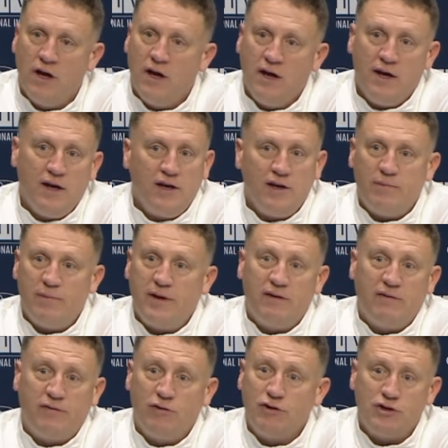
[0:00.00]
I mean, if you
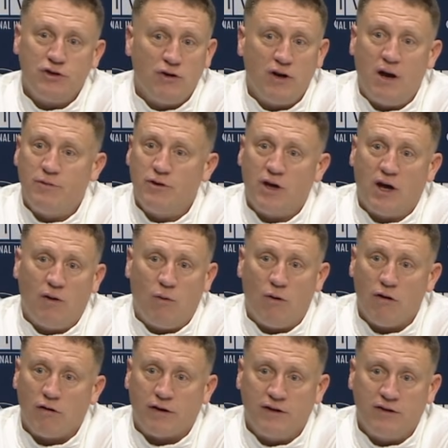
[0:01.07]
showed up, you got to work
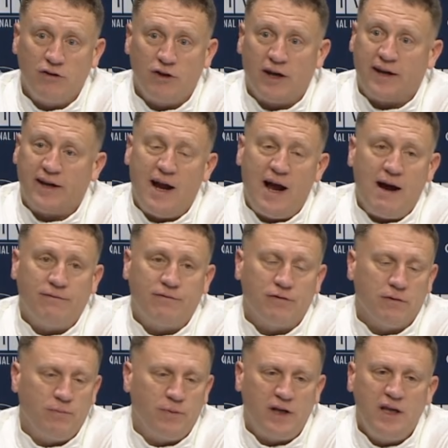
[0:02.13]
and you got to get after it. But
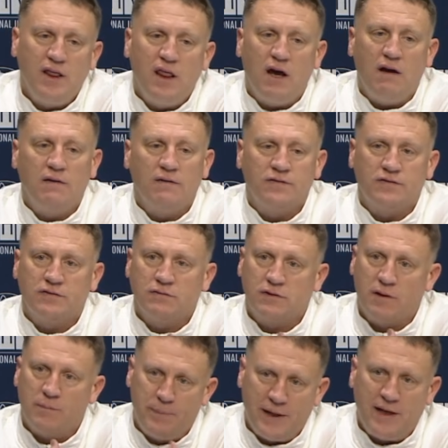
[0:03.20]
he loves
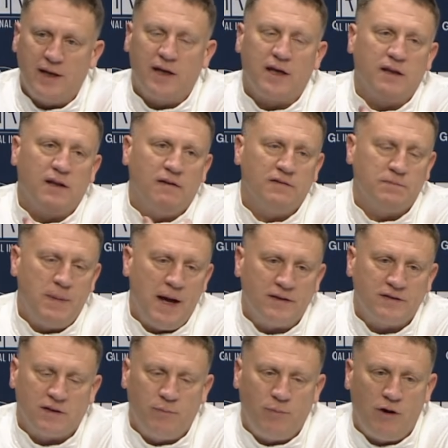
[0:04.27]
competing. He loves
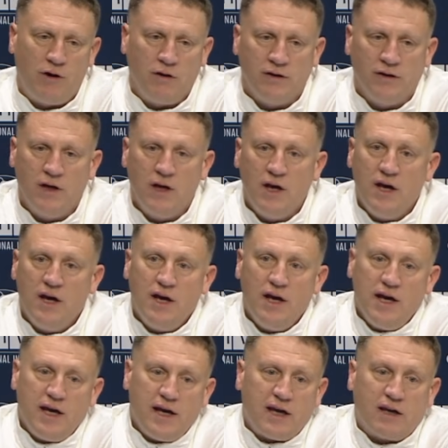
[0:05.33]
basketball. And he
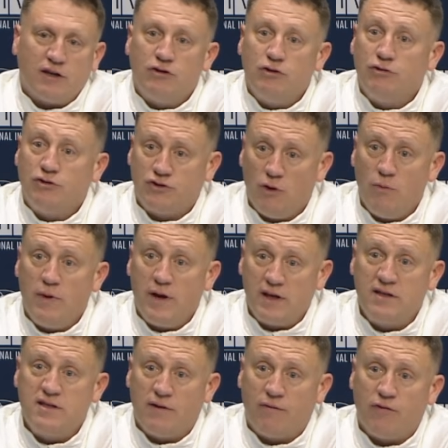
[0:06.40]
could do so many
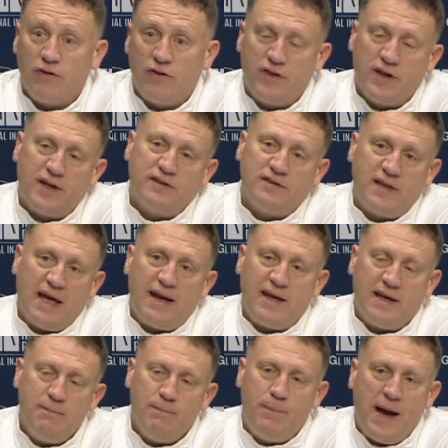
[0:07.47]
different things that
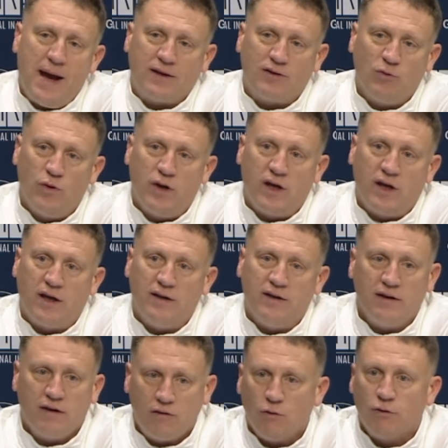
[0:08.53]
impact winning. And, of
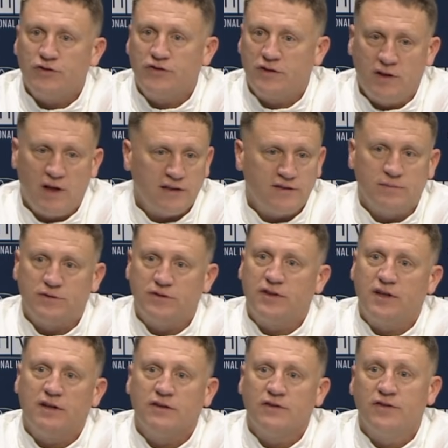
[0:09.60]
course, he got some
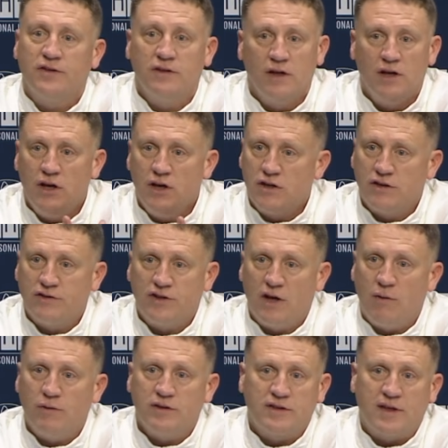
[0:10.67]
steals, and you saw what he's
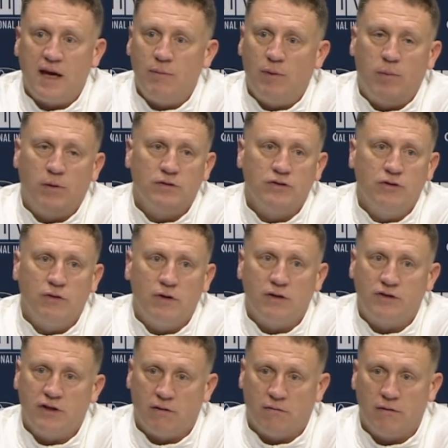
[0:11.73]
capable of doing to the
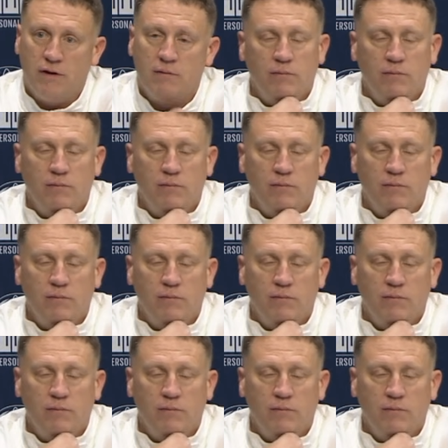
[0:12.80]
rim. But,